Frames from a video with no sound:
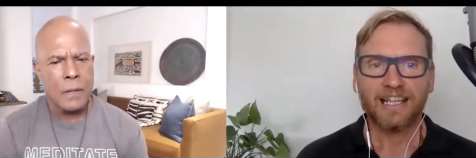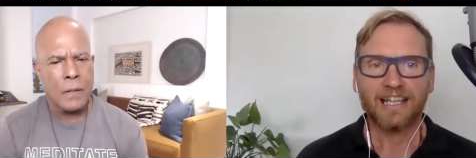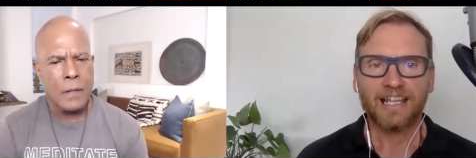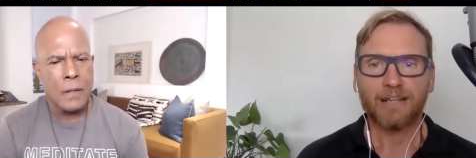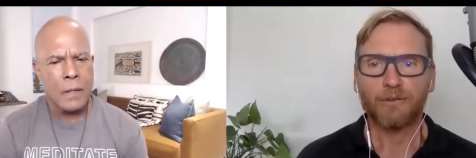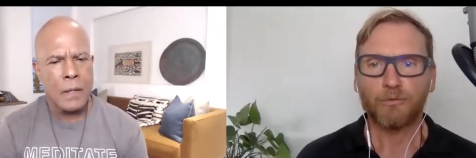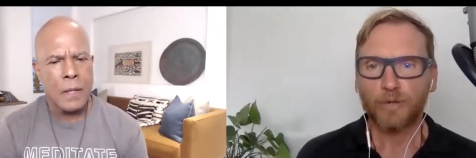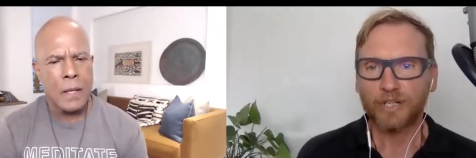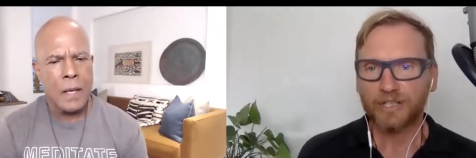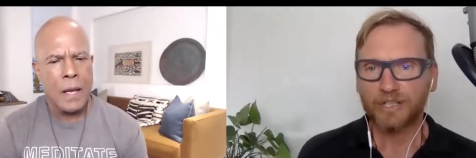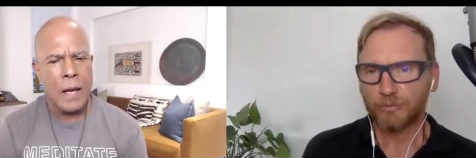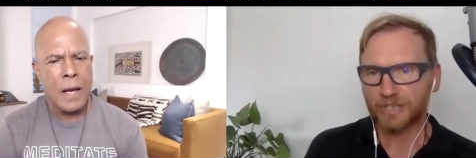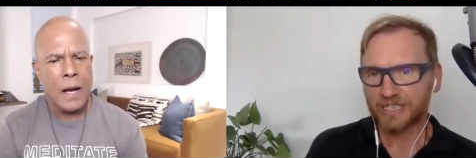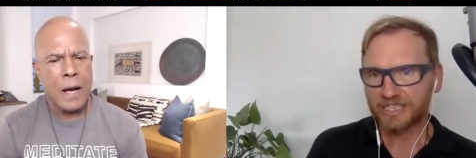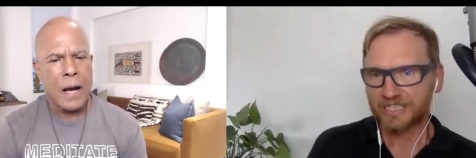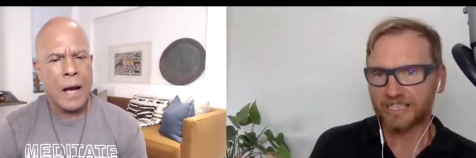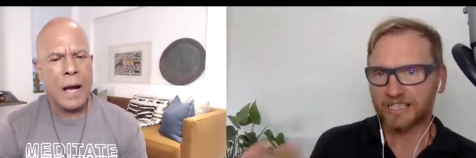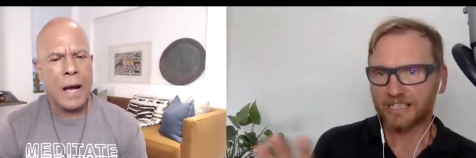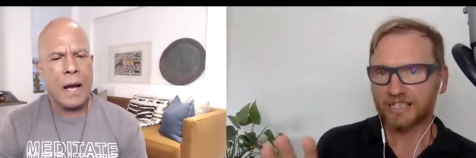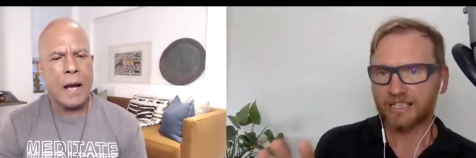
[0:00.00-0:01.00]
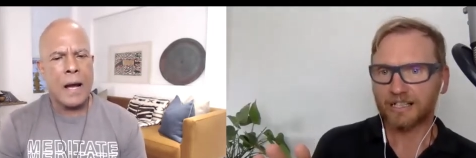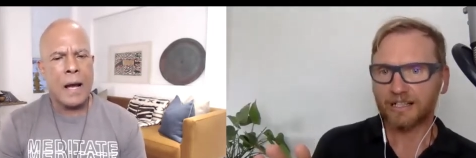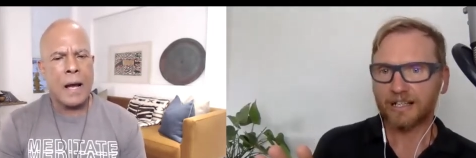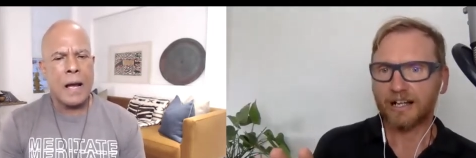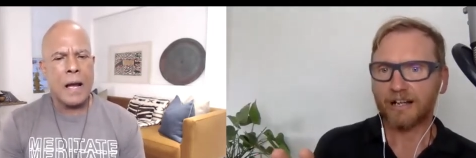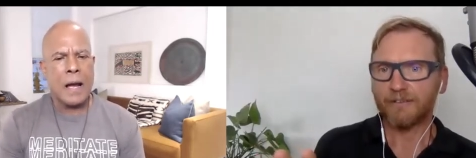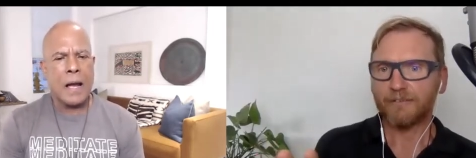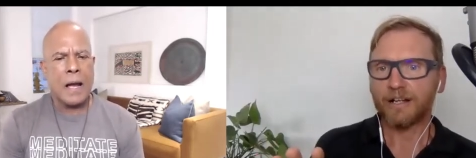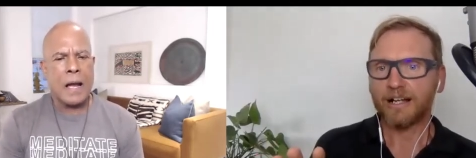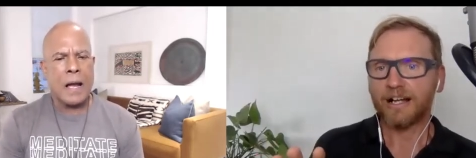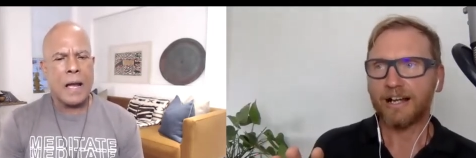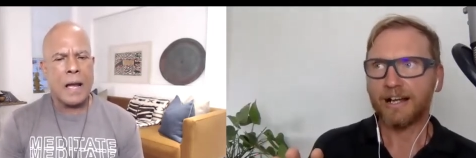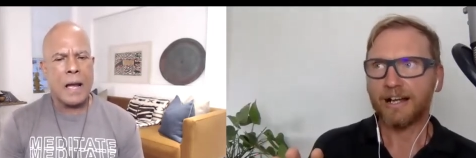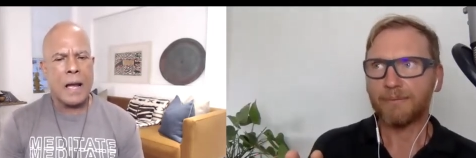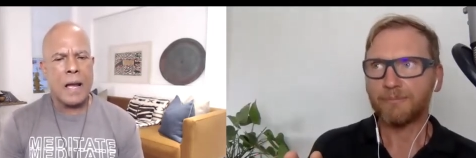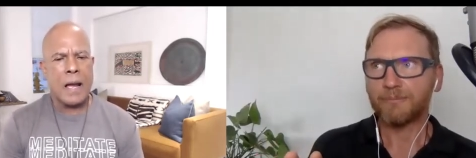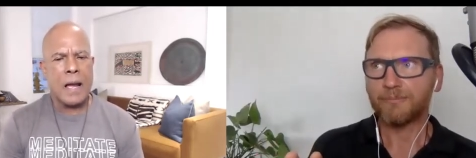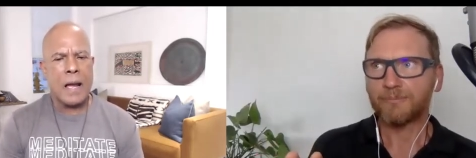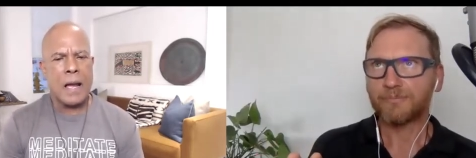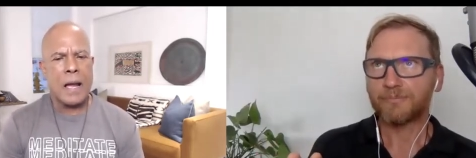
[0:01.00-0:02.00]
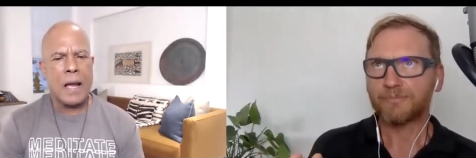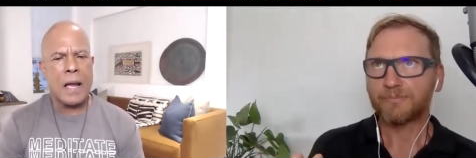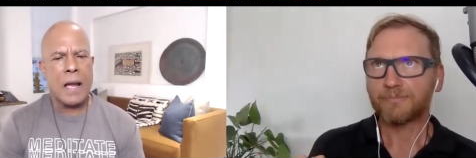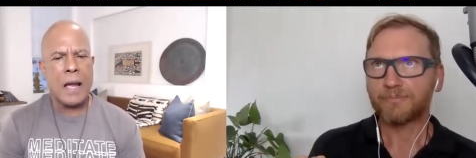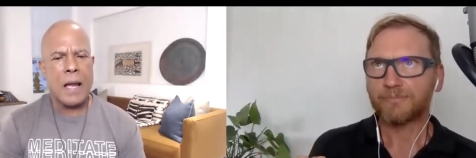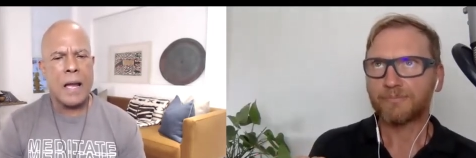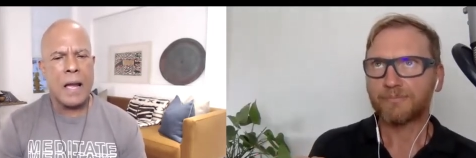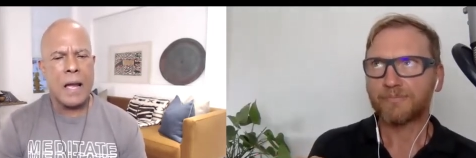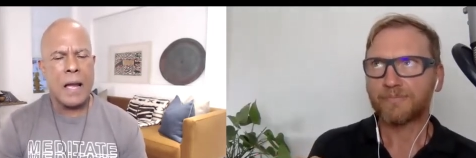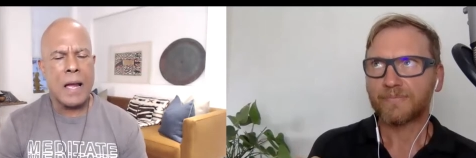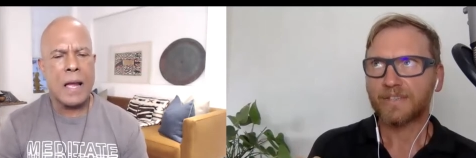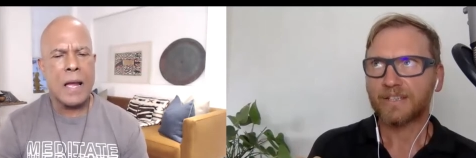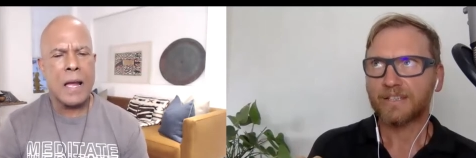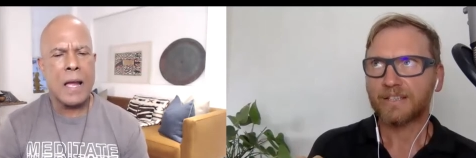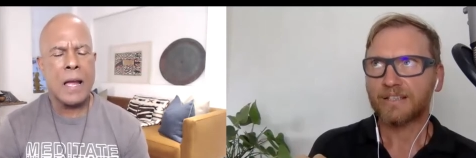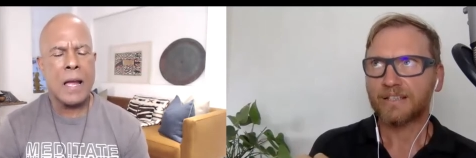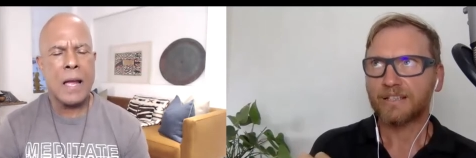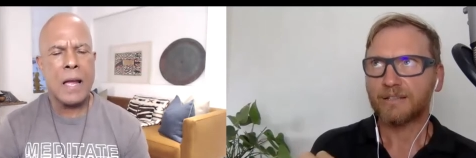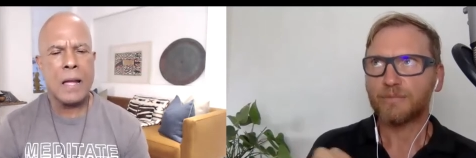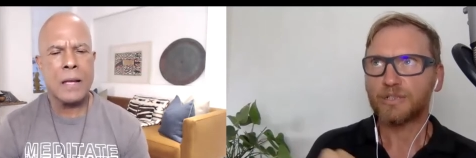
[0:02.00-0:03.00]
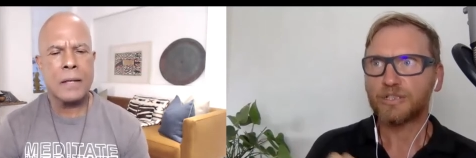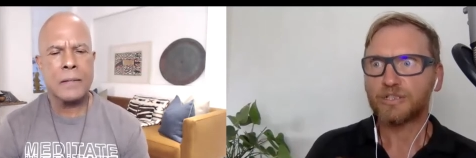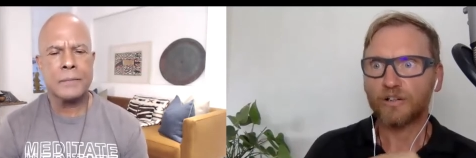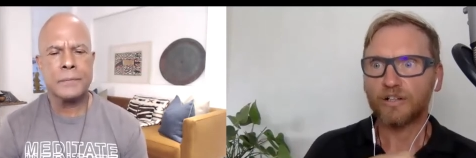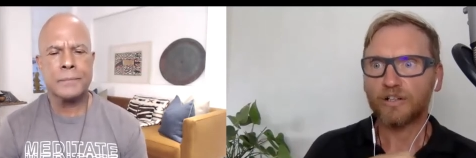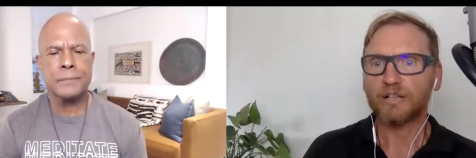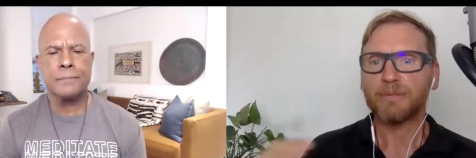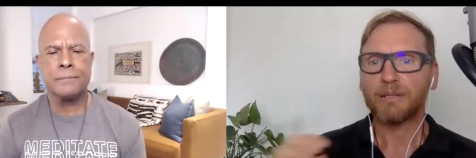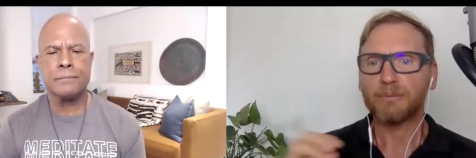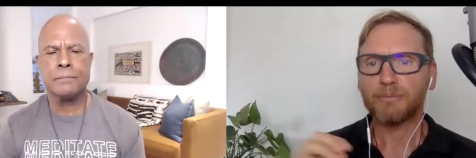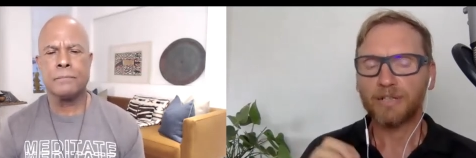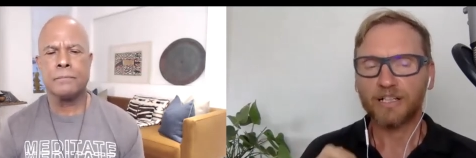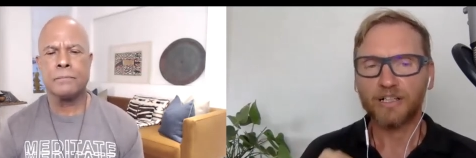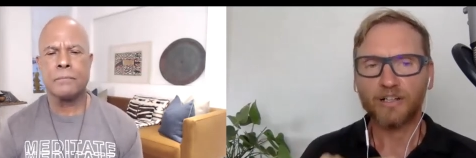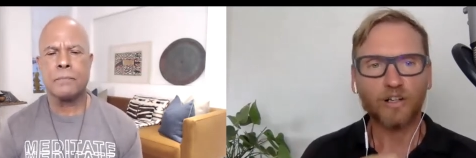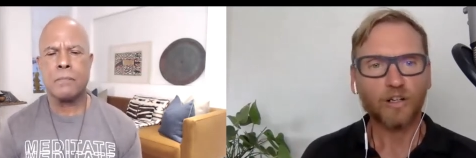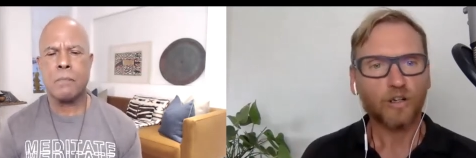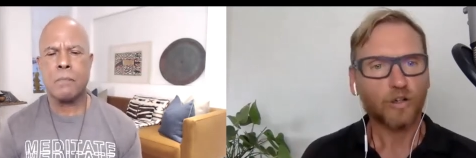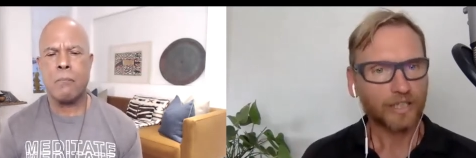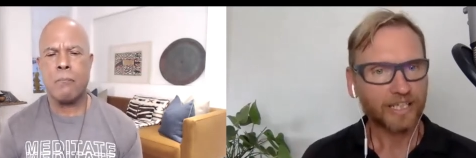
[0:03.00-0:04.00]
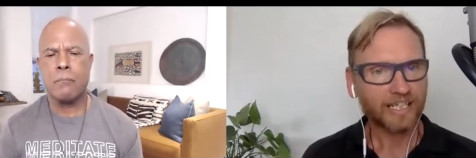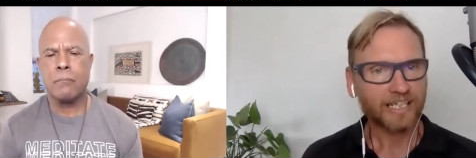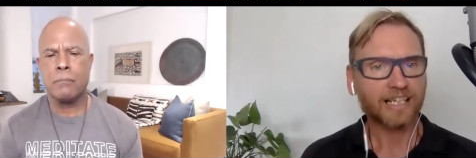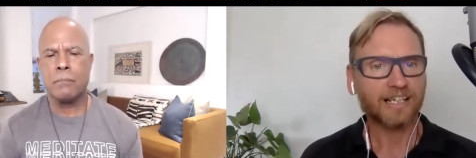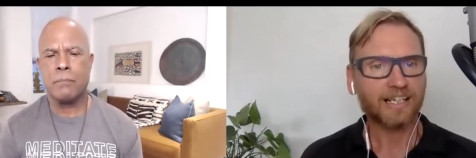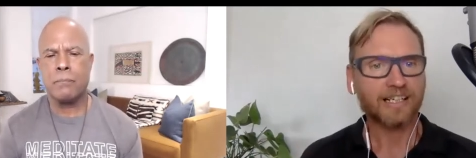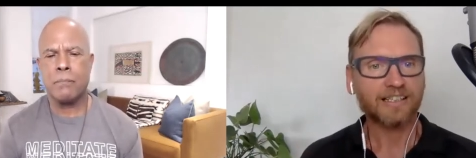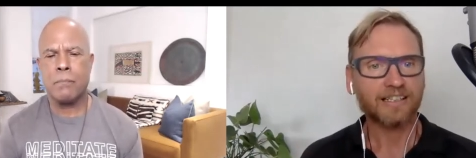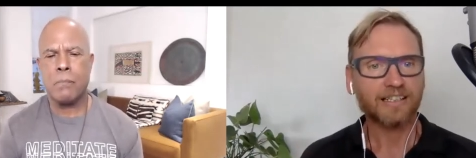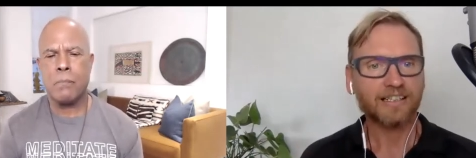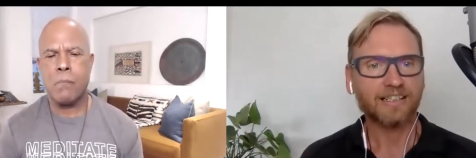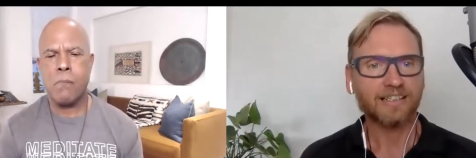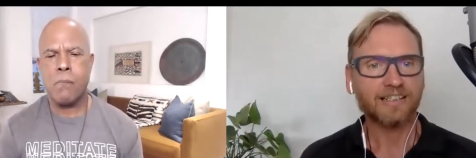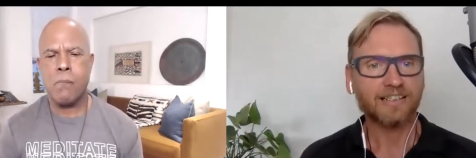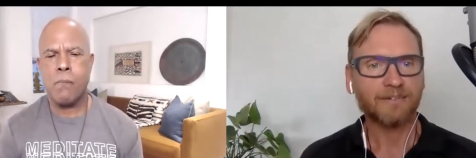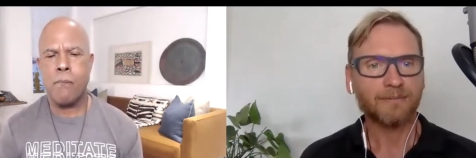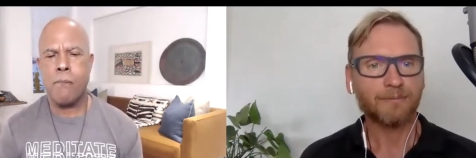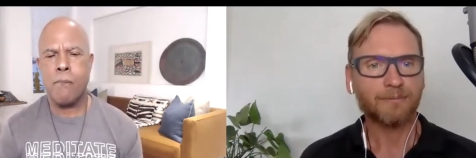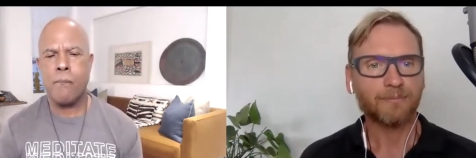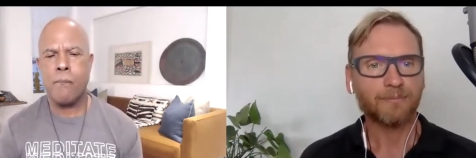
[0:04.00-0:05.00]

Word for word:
Speaker 1: that we, we're still um, the majority of people are not looking at it then?